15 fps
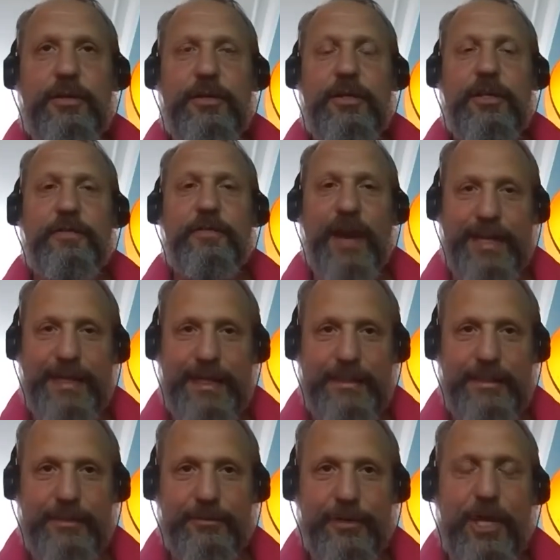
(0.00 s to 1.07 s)
you've had
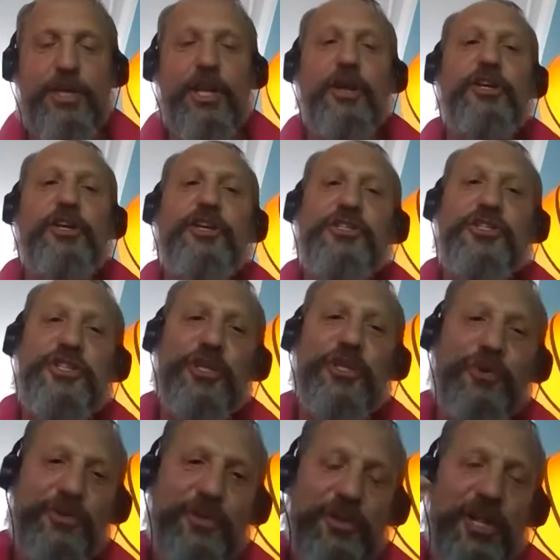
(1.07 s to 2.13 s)
it. Now you can
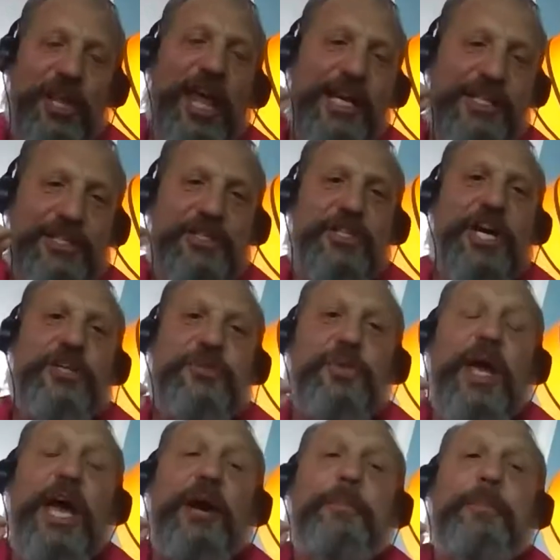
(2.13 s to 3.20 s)
still, exercise will
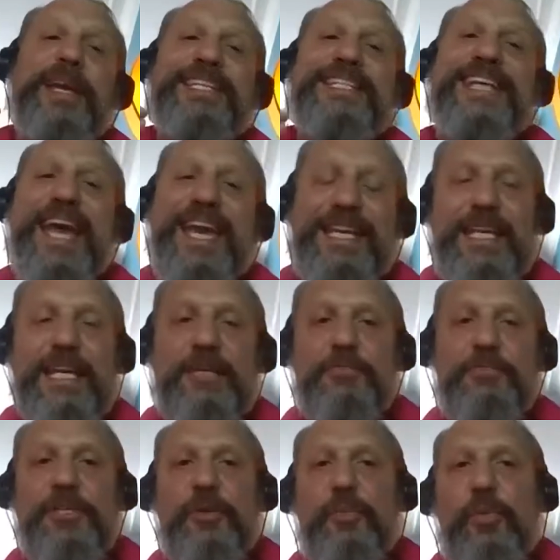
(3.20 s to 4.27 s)
help maintain it,
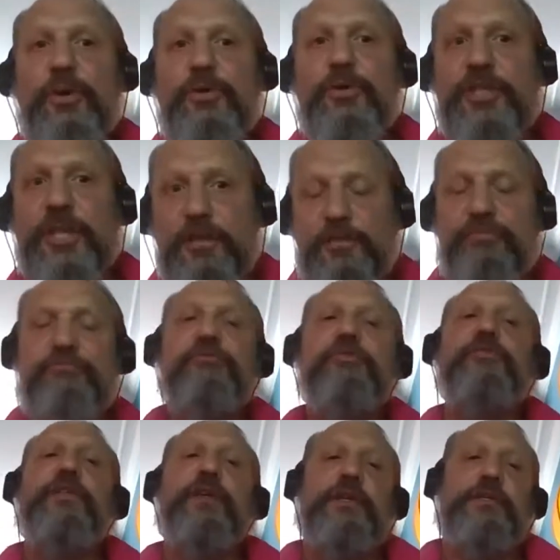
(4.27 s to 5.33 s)
but it won't
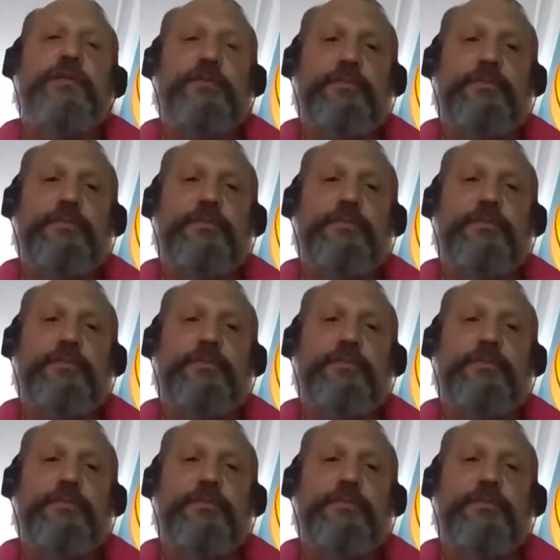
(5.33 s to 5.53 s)
improve it.